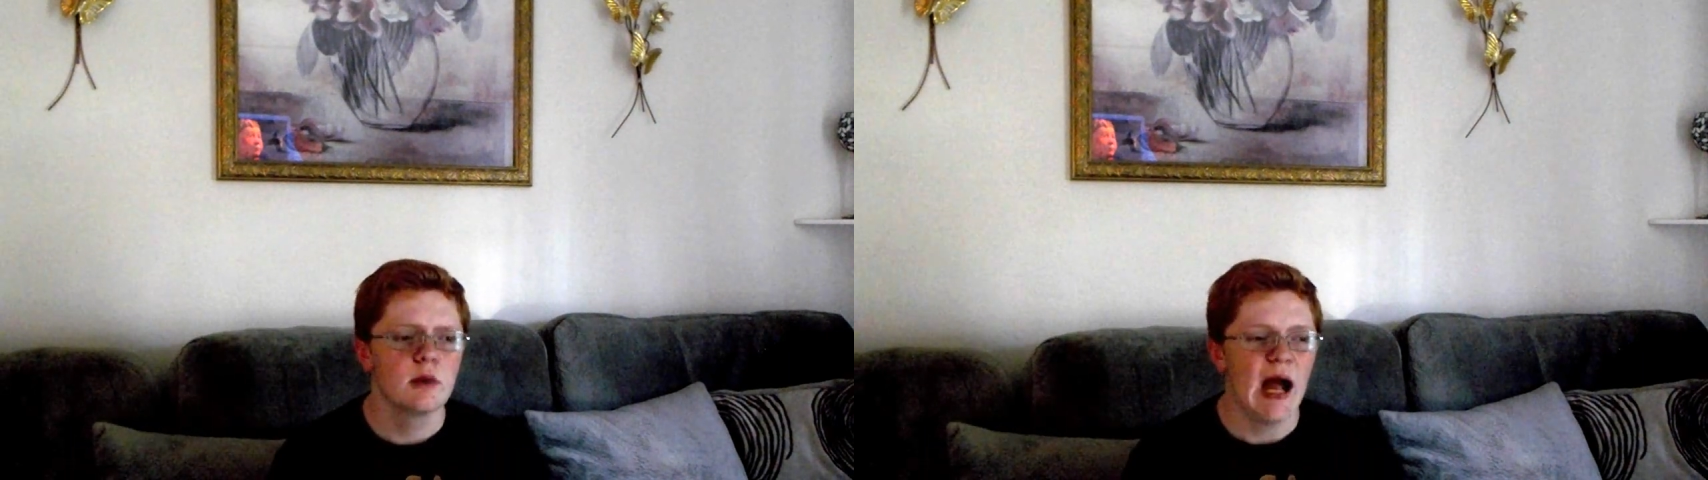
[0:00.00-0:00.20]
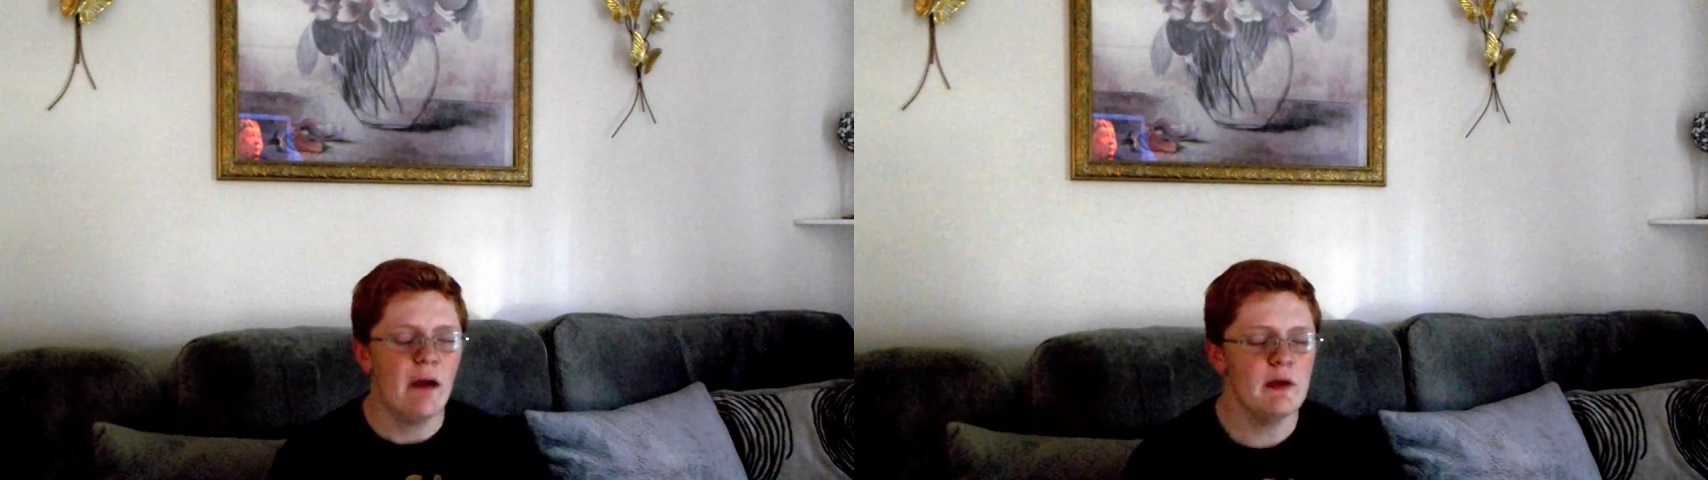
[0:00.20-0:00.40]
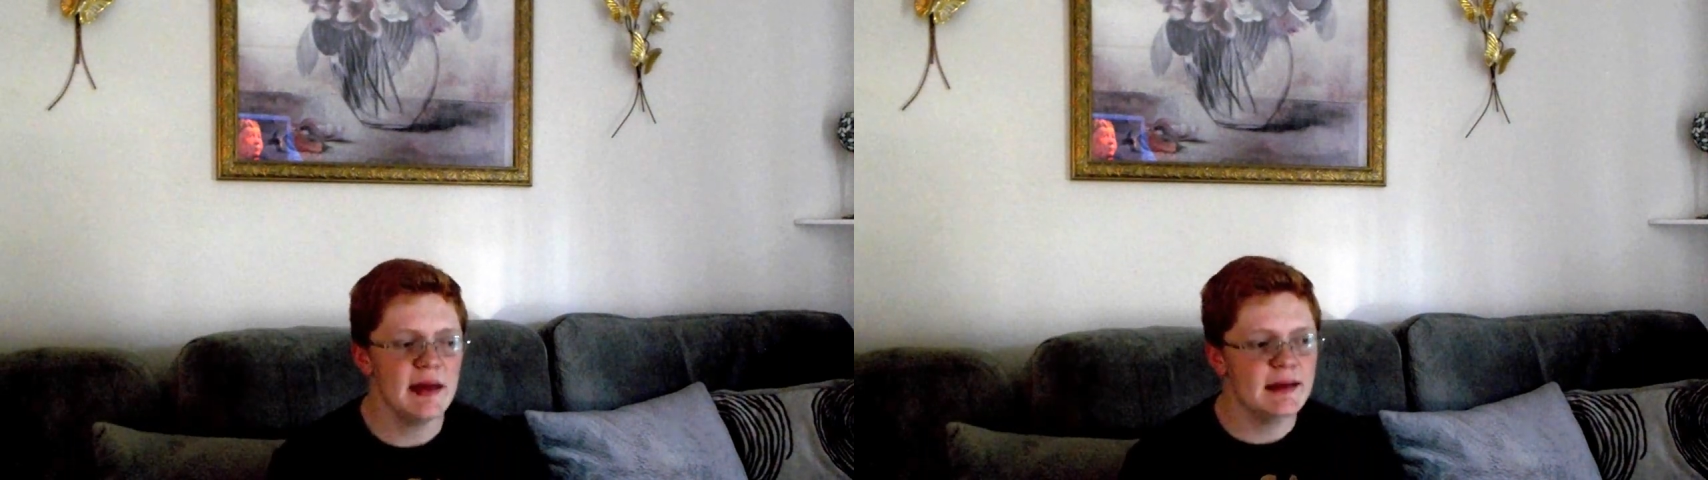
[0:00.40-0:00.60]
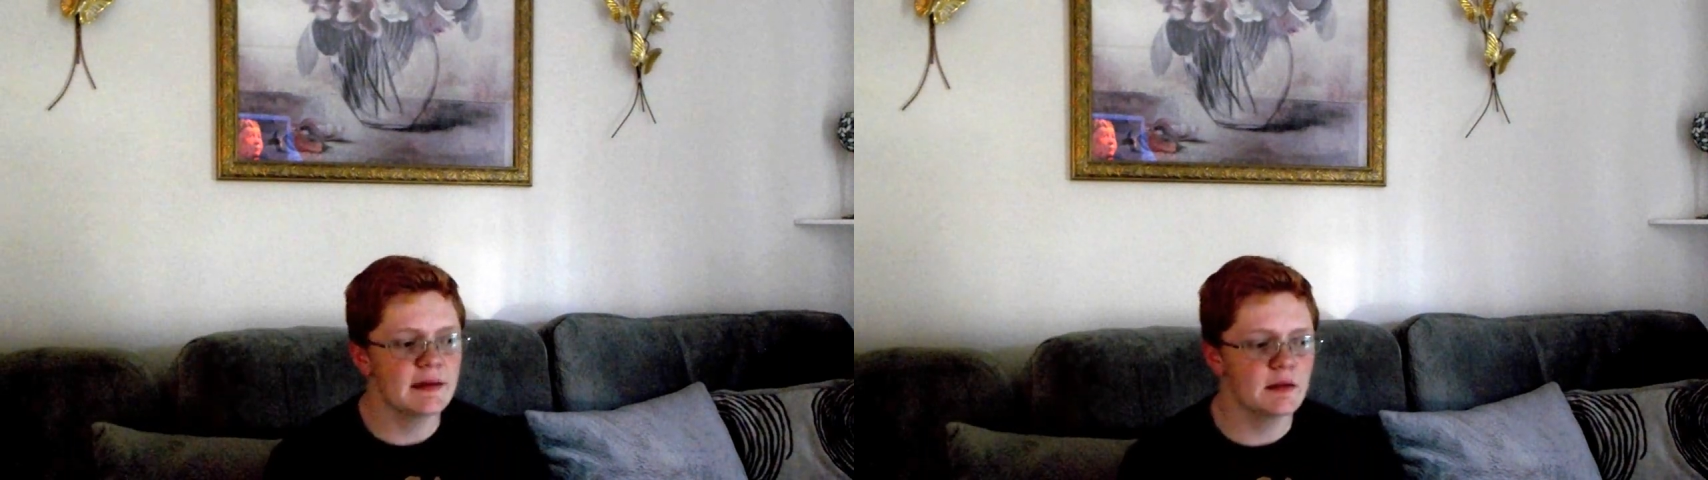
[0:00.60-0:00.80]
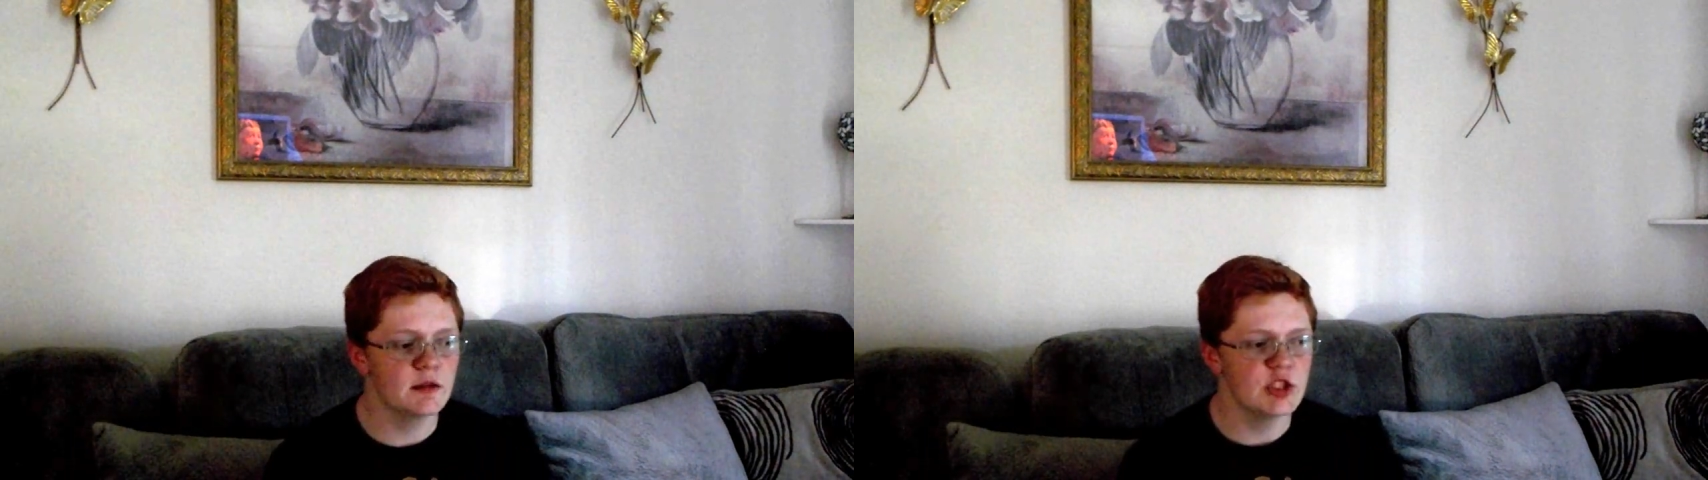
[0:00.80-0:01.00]
How would I
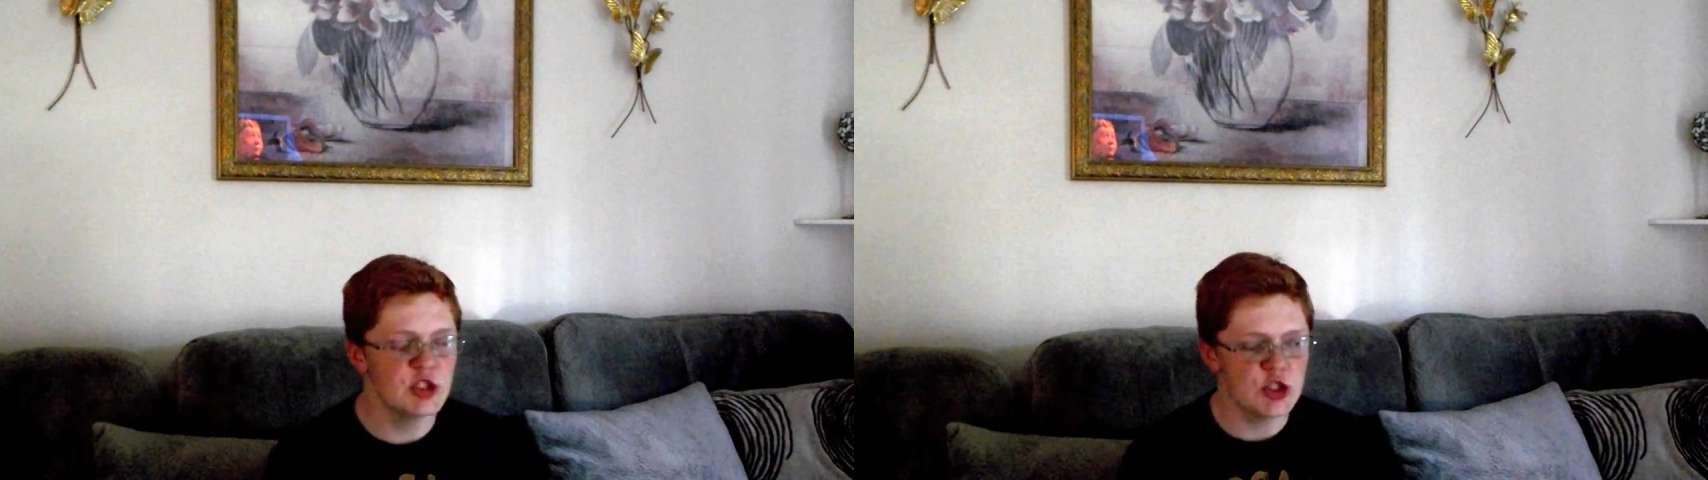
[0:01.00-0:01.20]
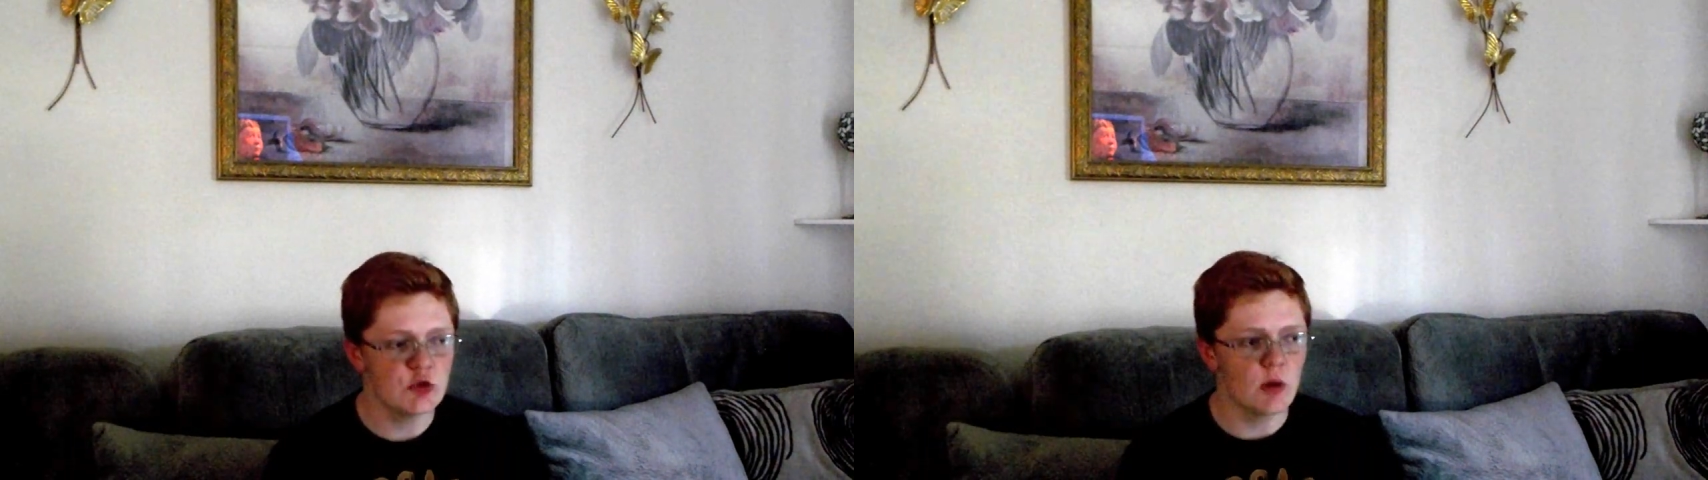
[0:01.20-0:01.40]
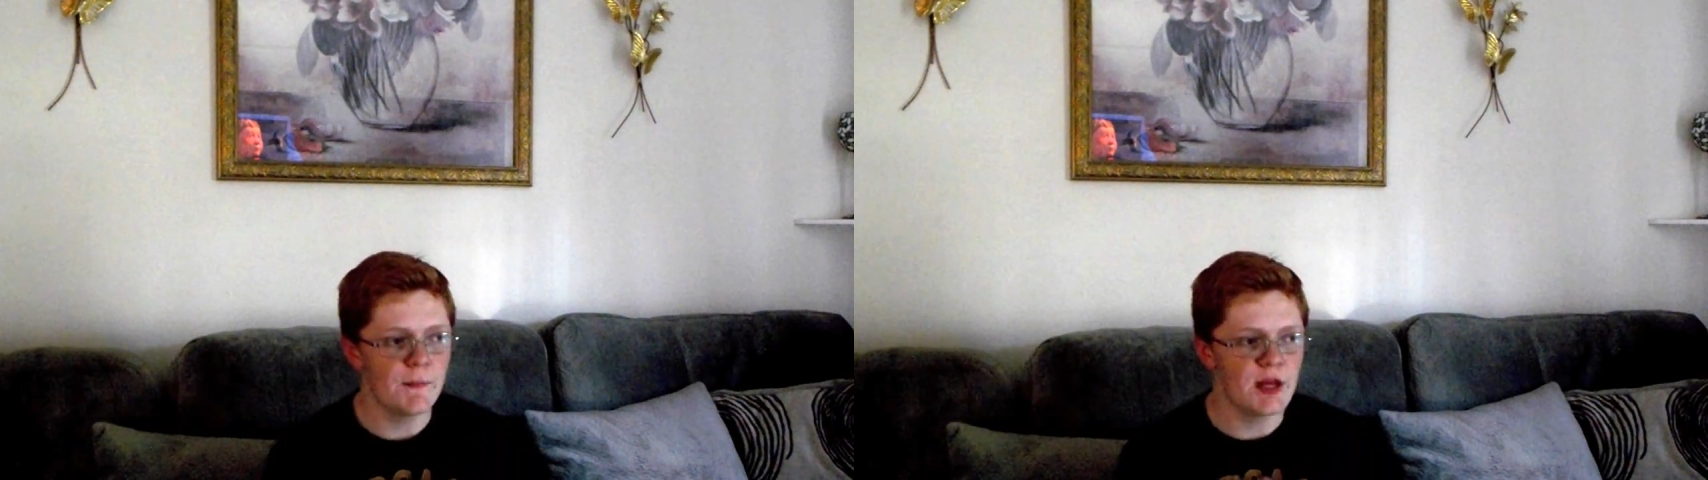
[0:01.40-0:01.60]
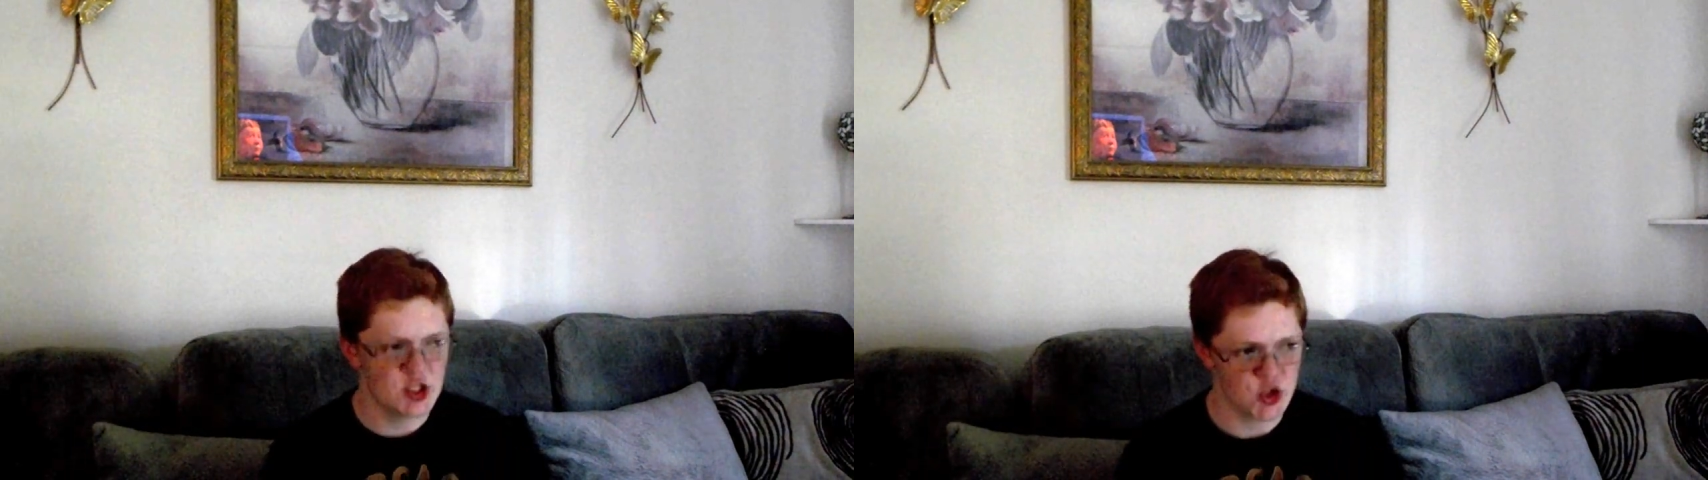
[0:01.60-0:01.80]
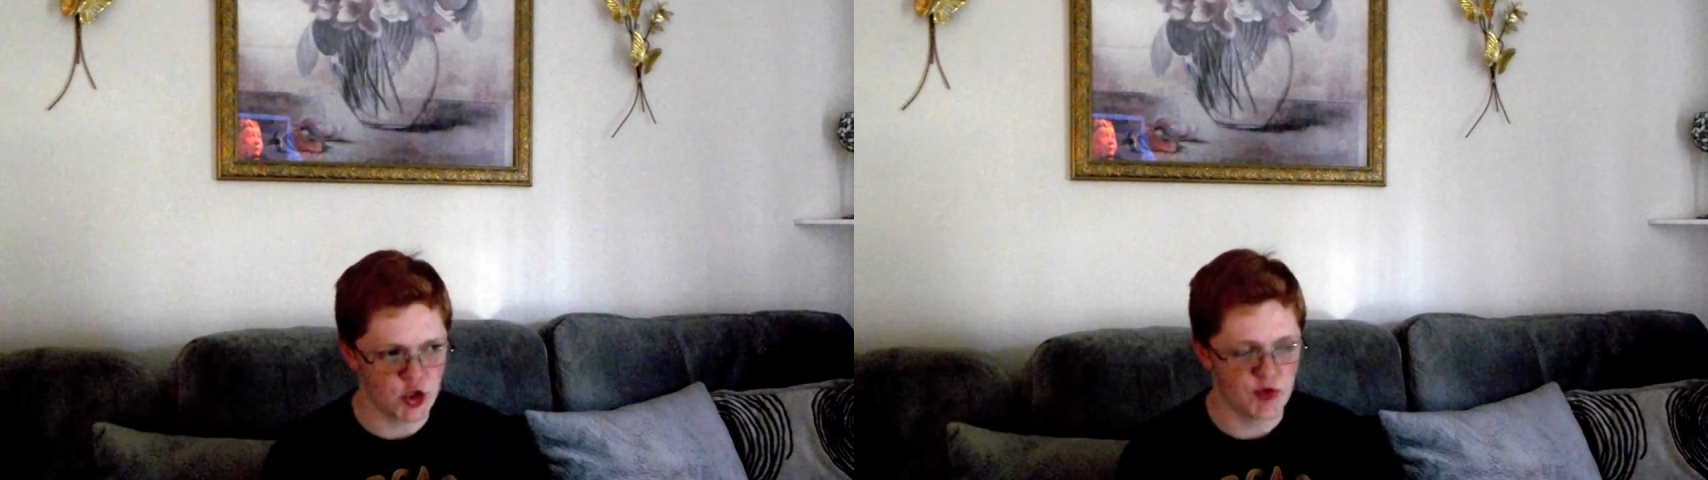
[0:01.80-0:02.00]
do a
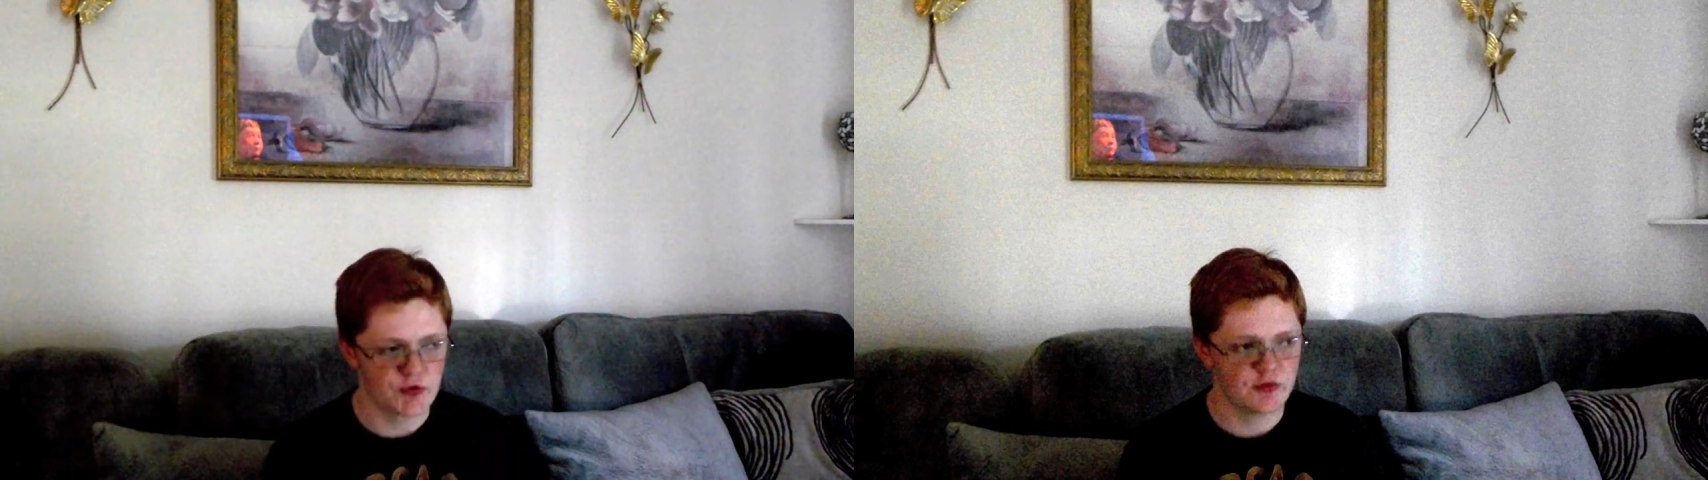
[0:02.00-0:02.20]
picture